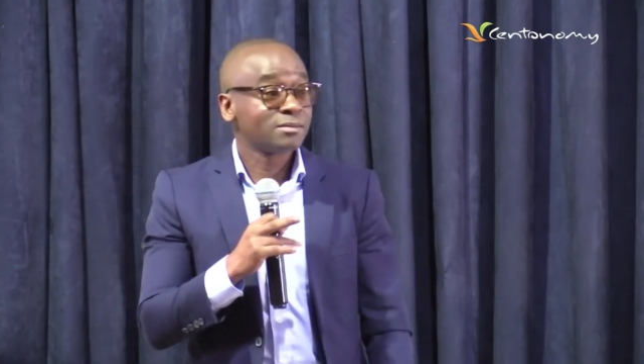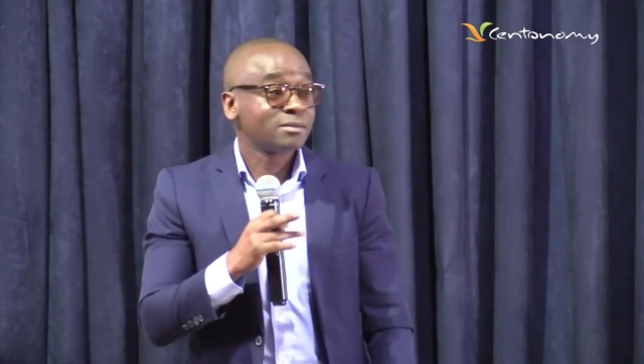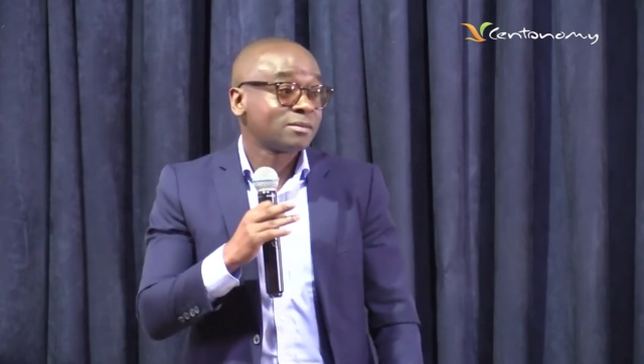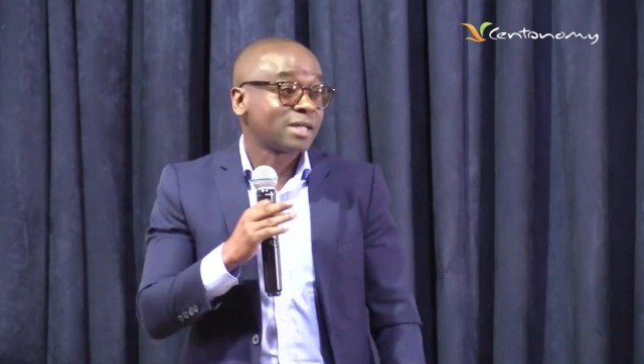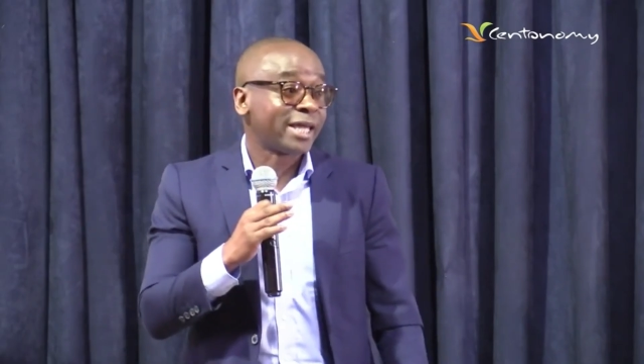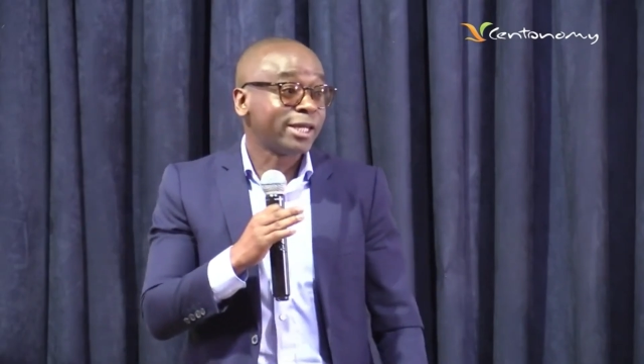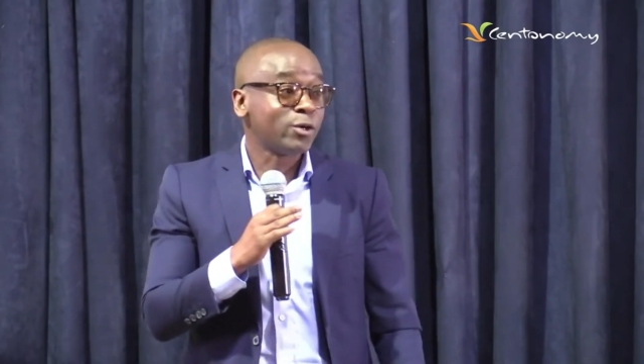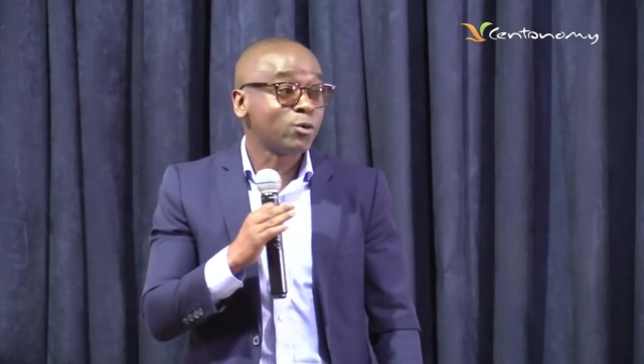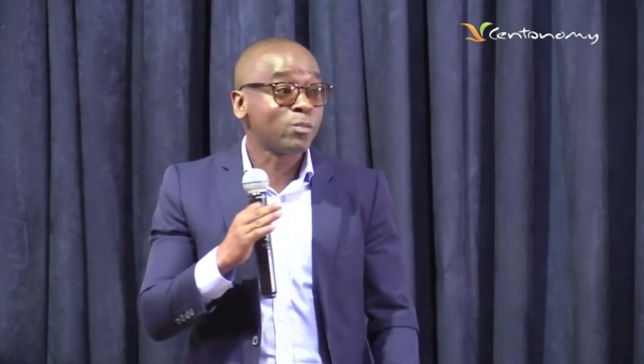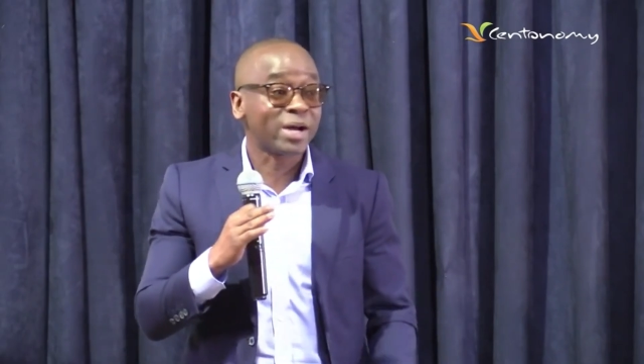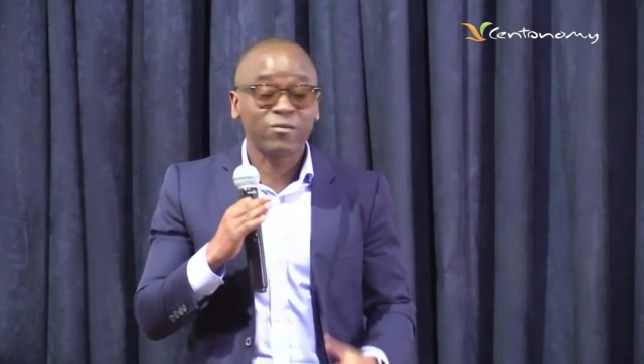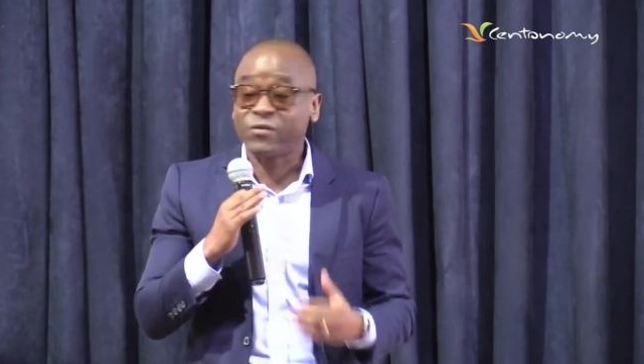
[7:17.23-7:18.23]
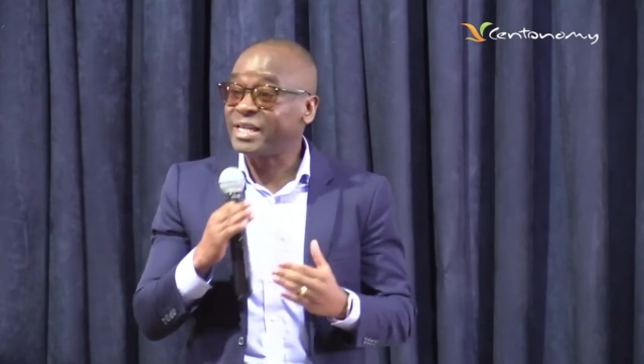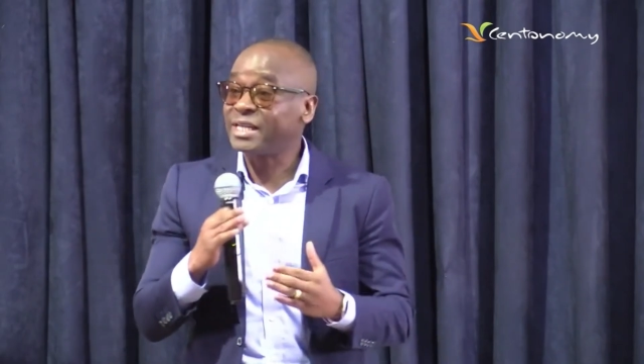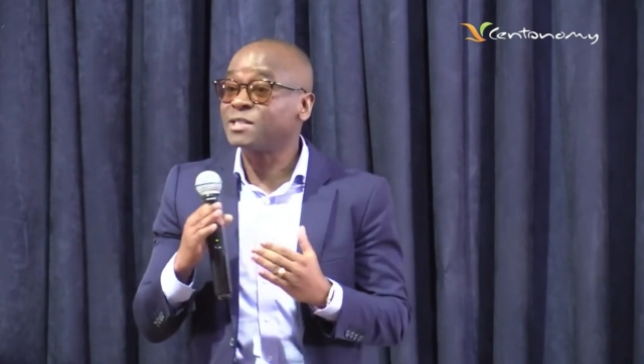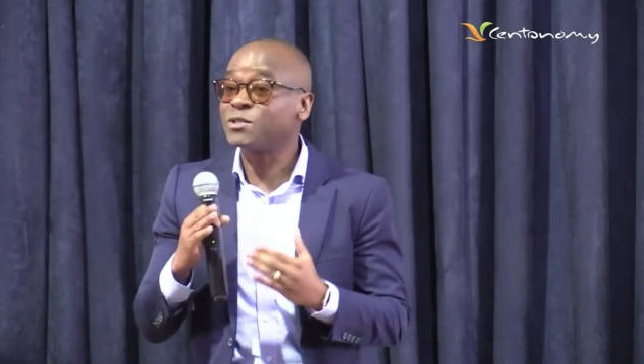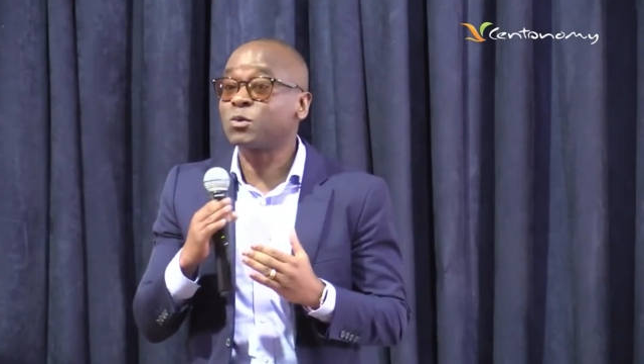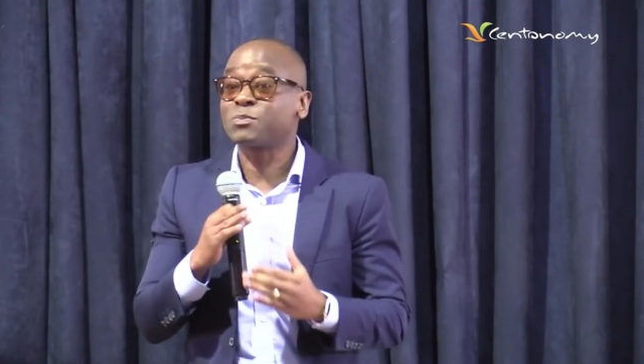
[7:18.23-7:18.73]
I knew finance
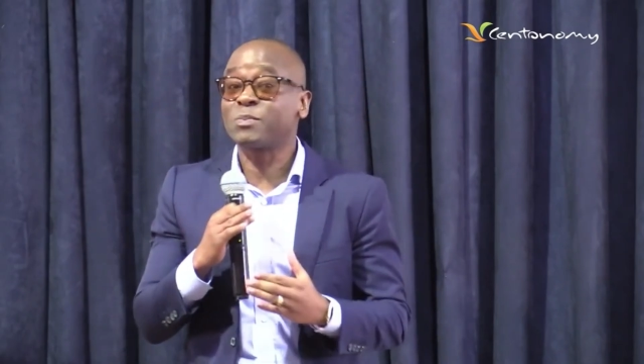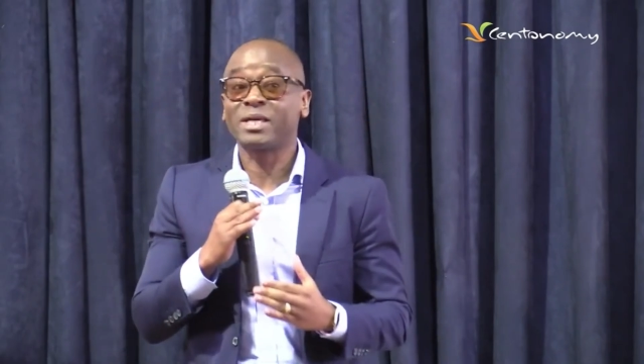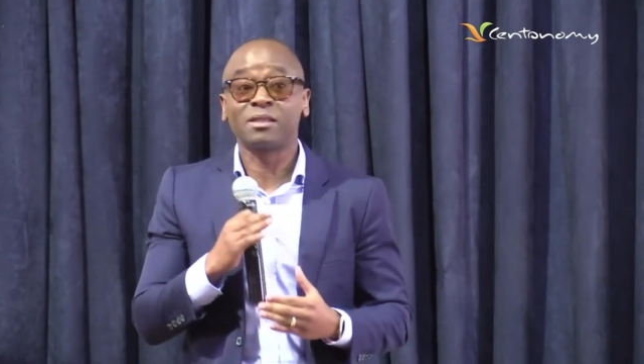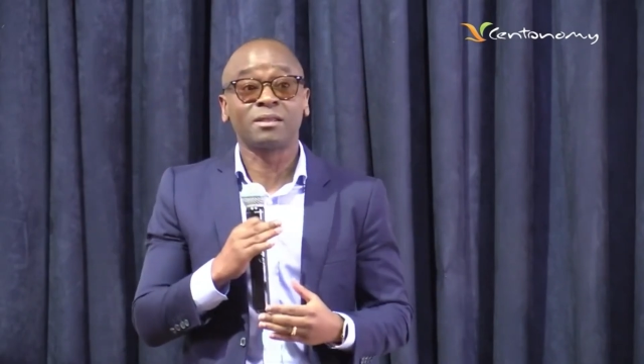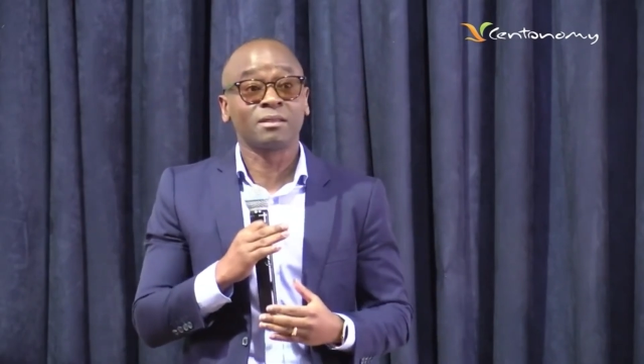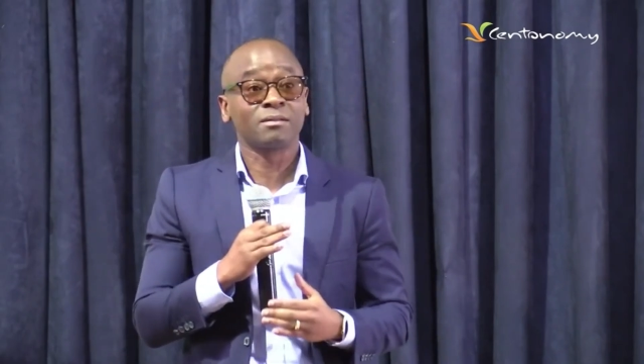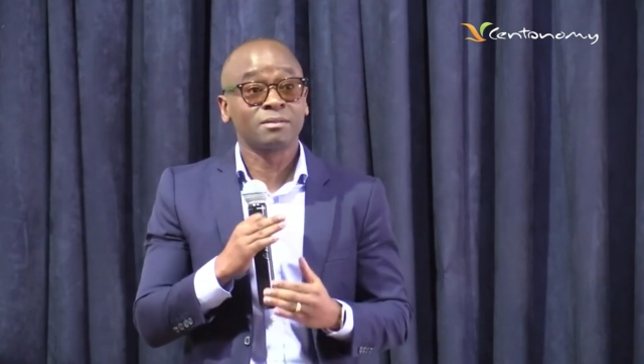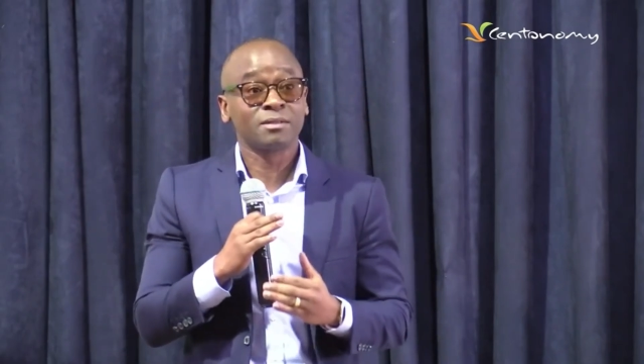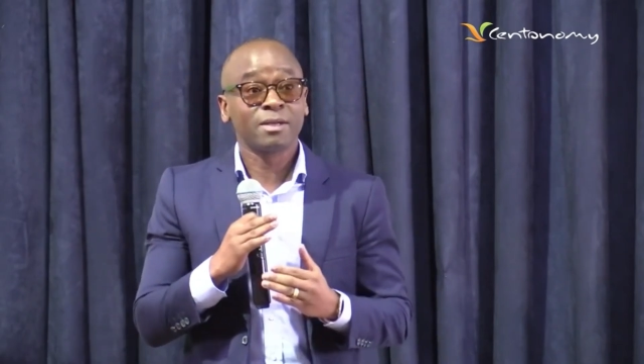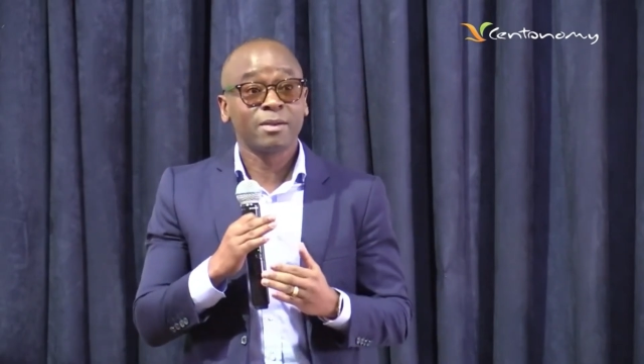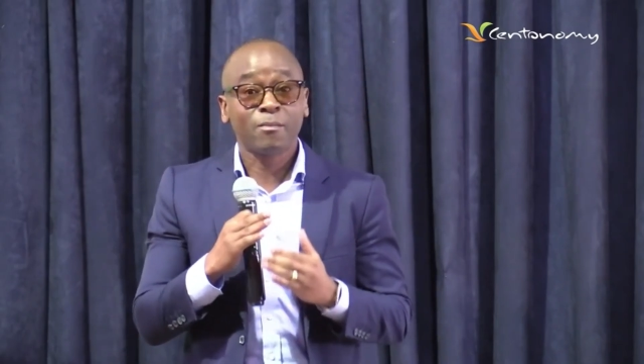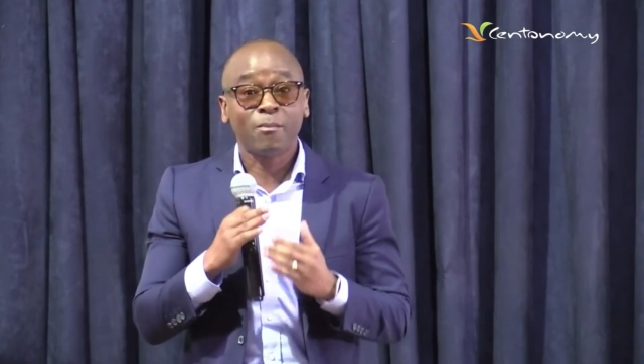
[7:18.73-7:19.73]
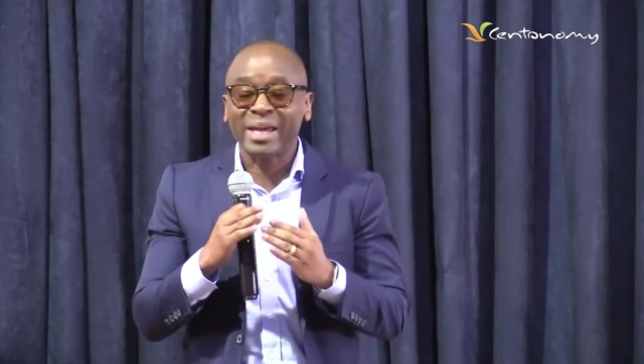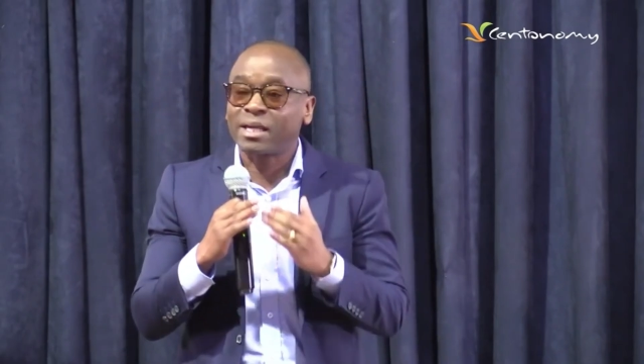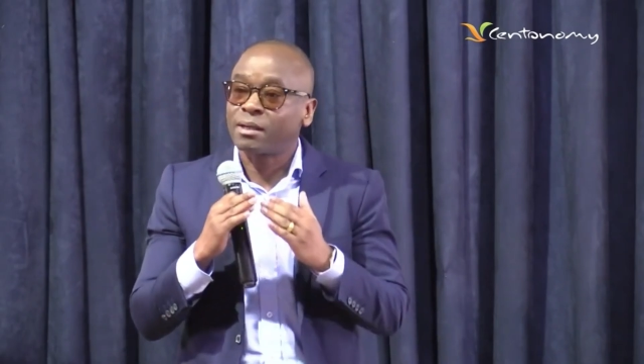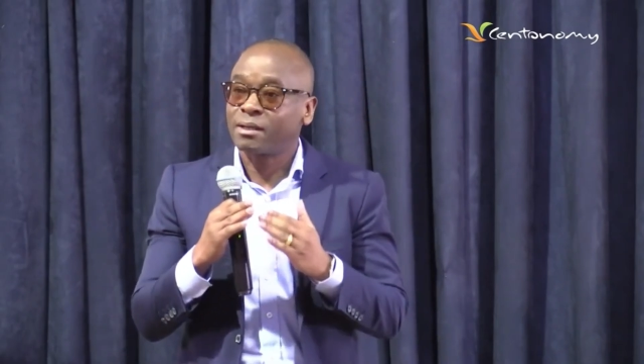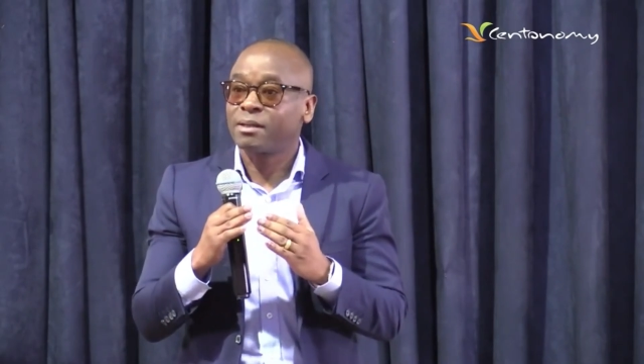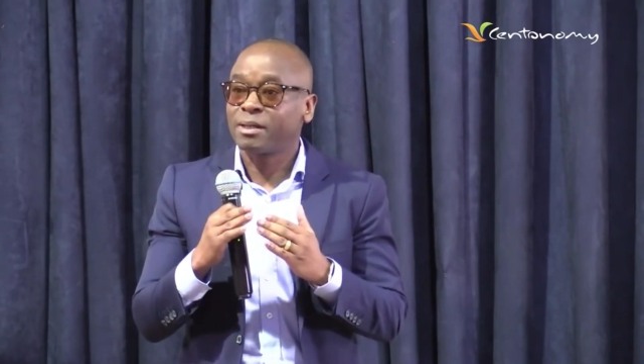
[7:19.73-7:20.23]
was
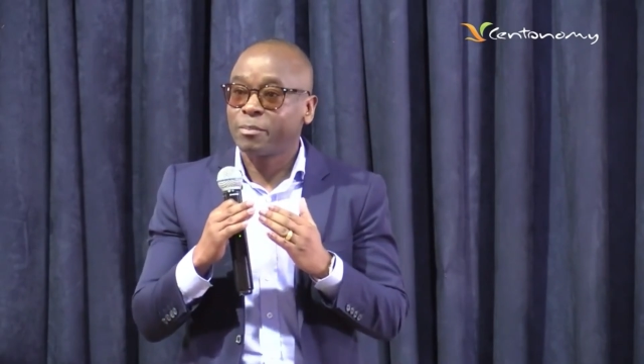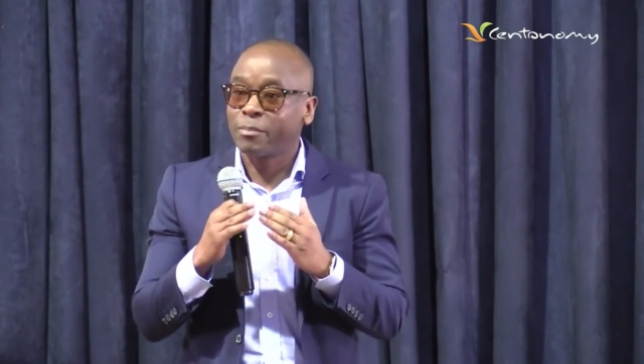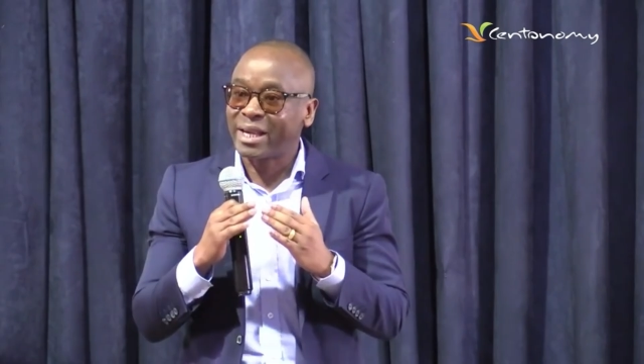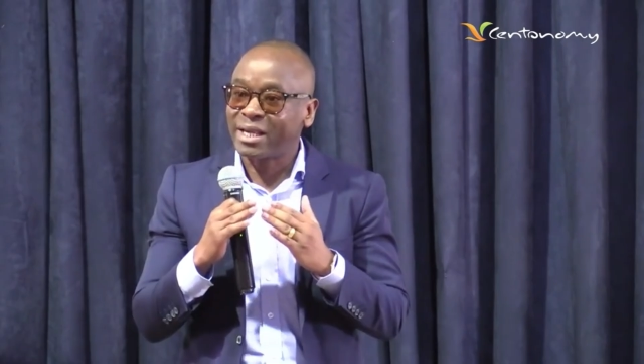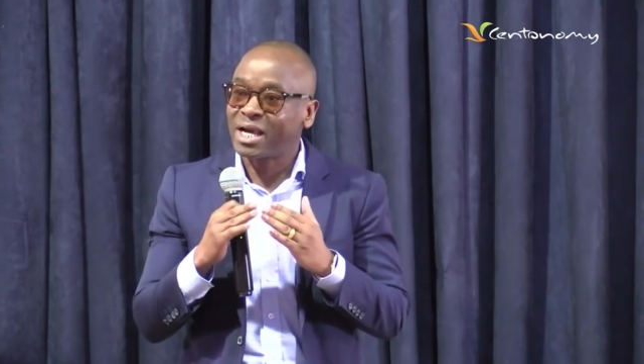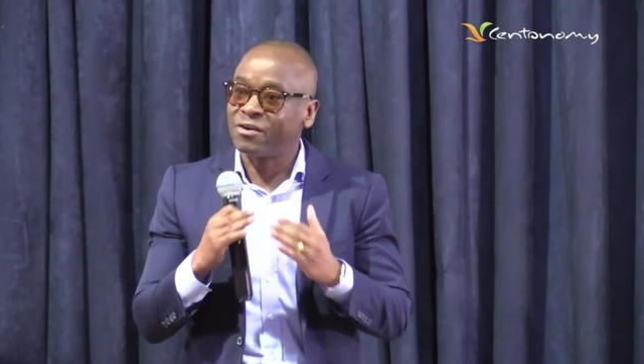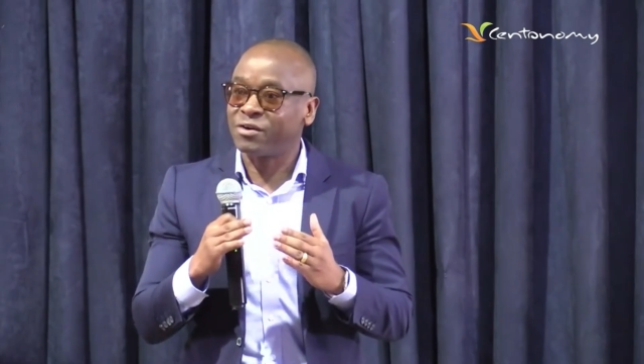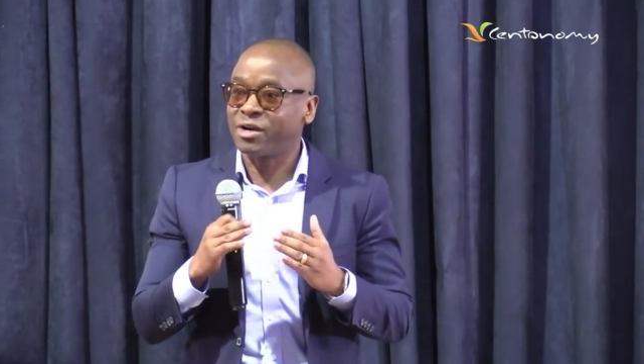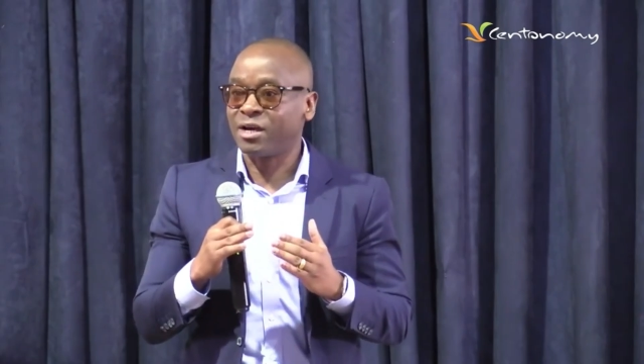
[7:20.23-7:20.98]
my career.